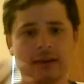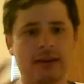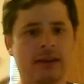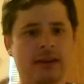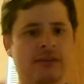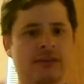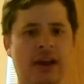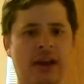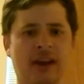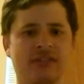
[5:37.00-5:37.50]

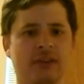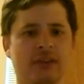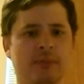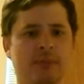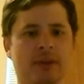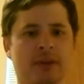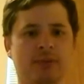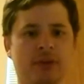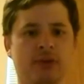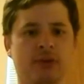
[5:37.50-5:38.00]
if you have to
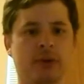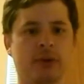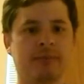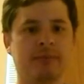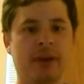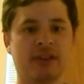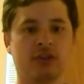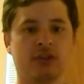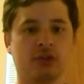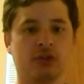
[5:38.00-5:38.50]
pick between
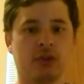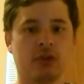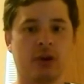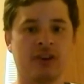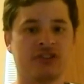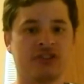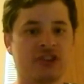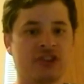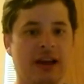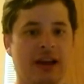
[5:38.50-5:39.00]
Bess or
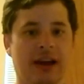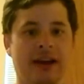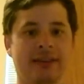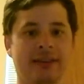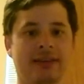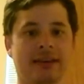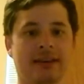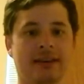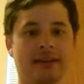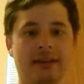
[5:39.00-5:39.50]
George, I
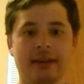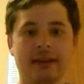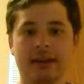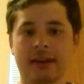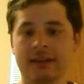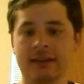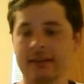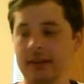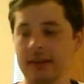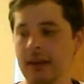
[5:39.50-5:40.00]
think
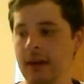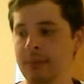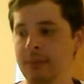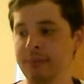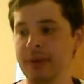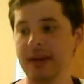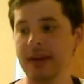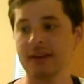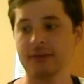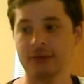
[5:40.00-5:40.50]
it's a
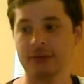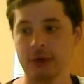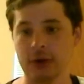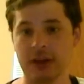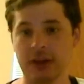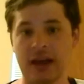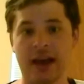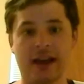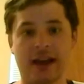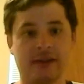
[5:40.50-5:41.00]
pick for
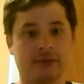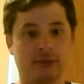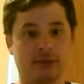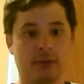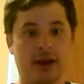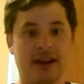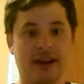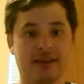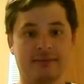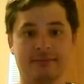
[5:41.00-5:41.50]
life,
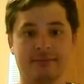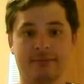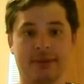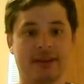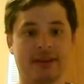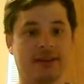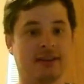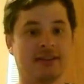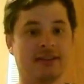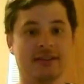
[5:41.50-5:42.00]
right?
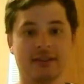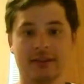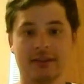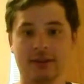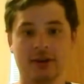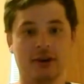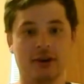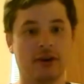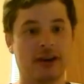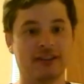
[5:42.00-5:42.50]
Because,
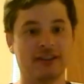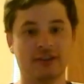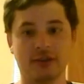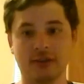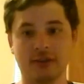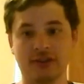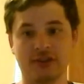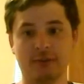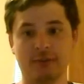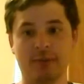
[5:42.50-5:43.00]
as
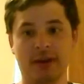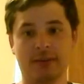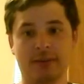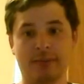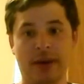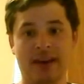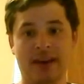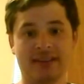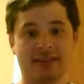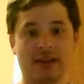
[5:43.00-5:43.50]
soon as you pick
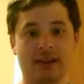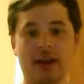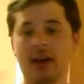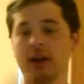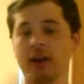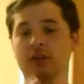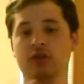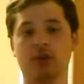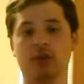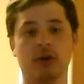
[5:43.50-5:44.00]
Bess,
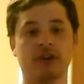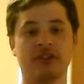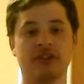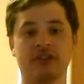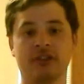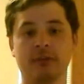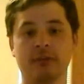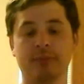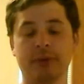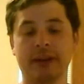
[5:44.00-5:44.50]
George
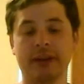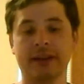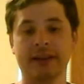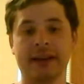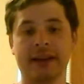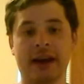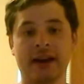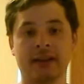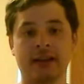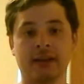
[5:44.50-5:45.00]
is
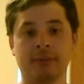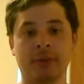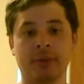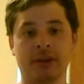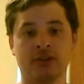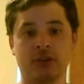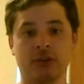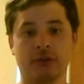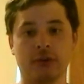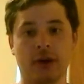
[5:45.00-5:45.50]
completely out of the
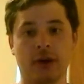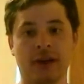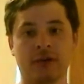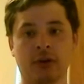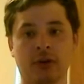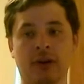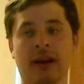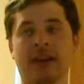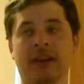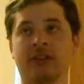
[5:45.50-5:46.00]
picture
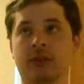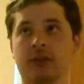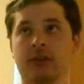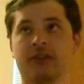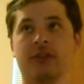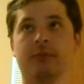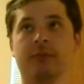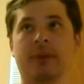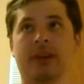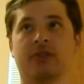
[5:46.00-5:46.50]
forever. As soon
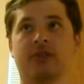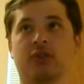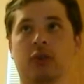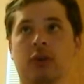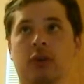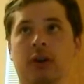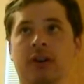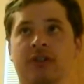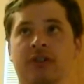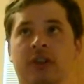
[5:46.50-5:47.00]
as you pick
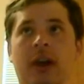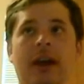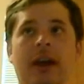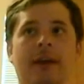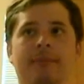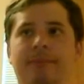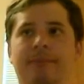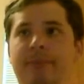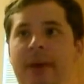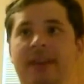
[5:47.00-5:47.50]
George,
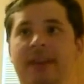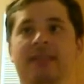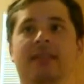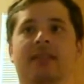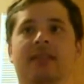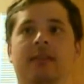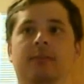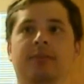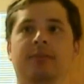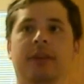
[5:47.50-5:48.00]
Bess
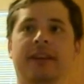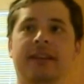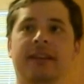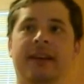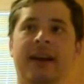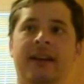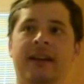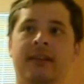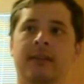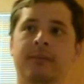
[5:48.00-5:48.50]
is completely
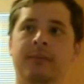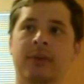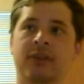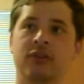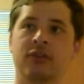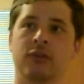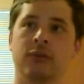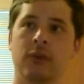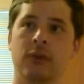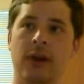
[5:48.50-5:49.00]
out of the
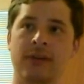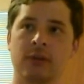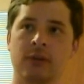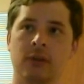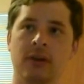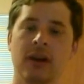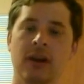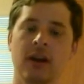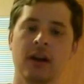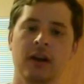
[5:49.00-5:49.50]
picture
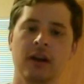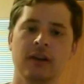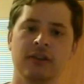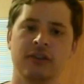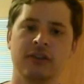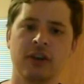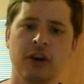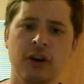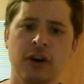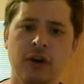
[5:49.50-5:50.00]
forever.
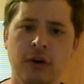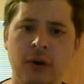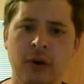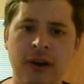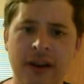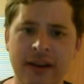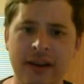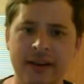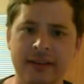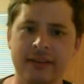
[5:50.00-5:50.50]
So
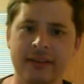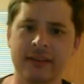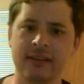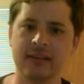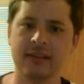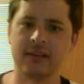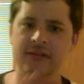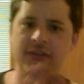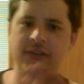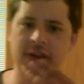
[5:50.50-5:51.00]
this
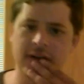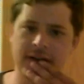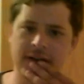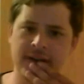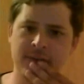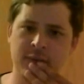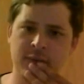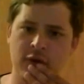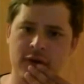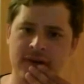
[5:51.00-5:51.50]
is a very
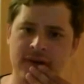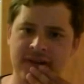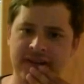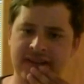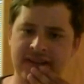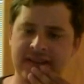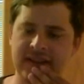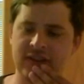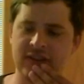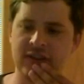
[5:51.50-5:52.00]
important
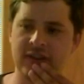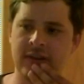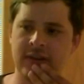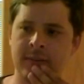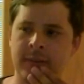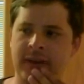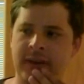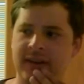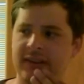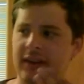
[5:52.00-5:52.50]
decision
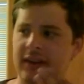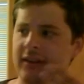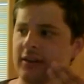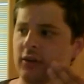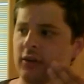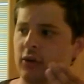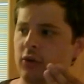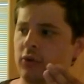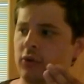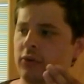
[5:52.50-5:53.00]
because I
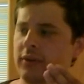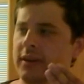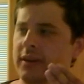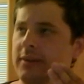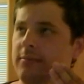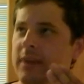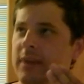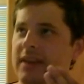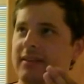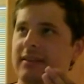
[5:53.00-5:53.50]
can only
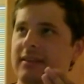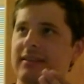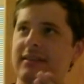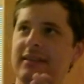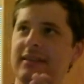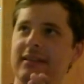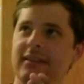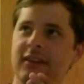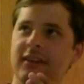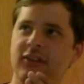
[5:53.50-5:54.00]
make this
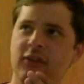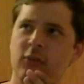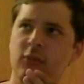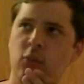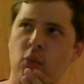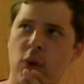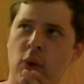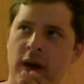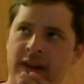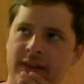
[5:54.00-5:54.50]
decision
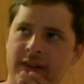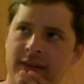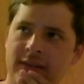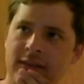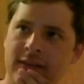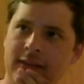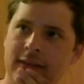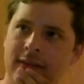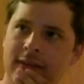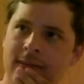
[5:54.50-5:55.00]

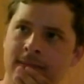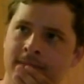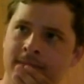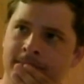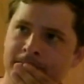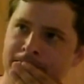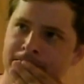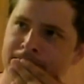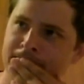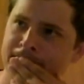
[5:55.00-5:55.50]
once.
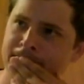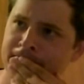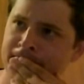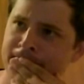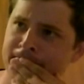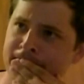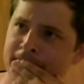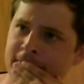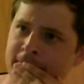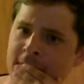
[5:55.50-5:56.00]

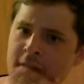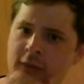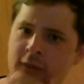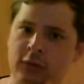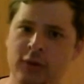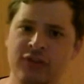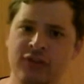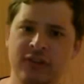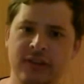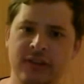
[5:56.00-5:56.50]

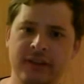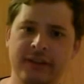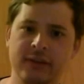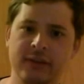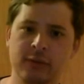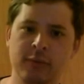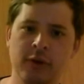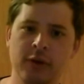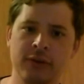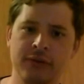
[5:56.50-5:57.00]
Fortunately,
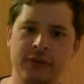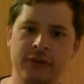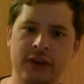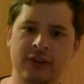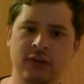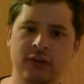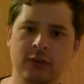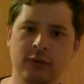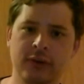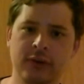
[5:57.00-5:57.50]
they're both
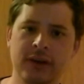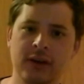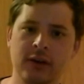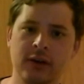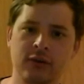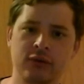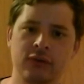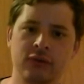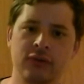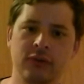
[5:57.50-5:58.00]
fictional
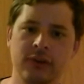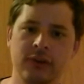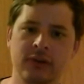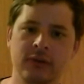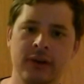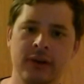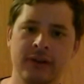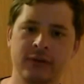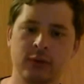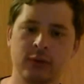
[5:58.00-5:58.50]
characters, so I
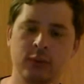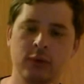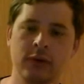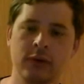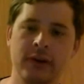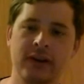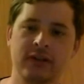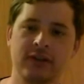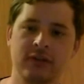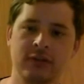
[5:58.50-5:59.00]
don't have to
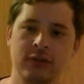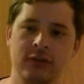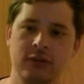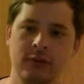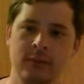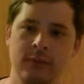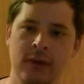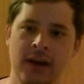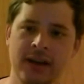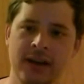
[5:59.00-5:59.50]
worry
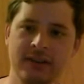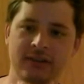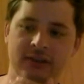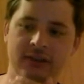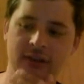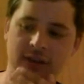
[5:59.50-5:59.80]
too much.